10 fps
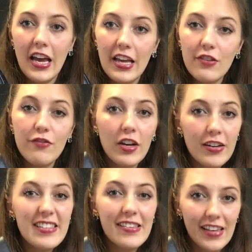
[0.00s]
It's
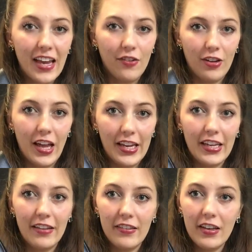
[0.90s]
very sandal-like,
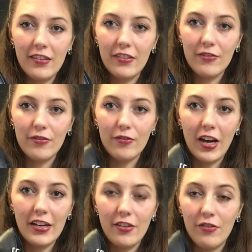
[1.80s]
isn't it?
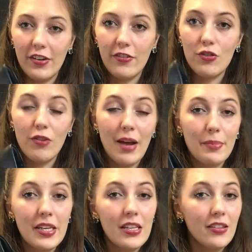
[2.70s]
Right? It's very
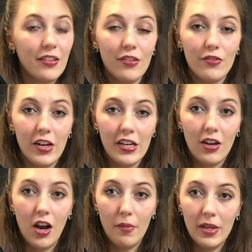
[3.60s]
strappy. This is very
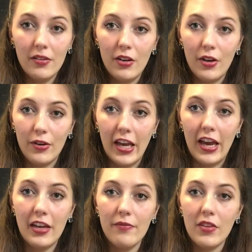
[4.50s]
common,
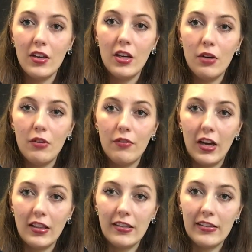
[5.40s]
okay? We've
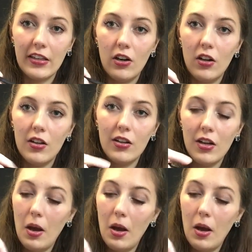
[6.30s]
got this little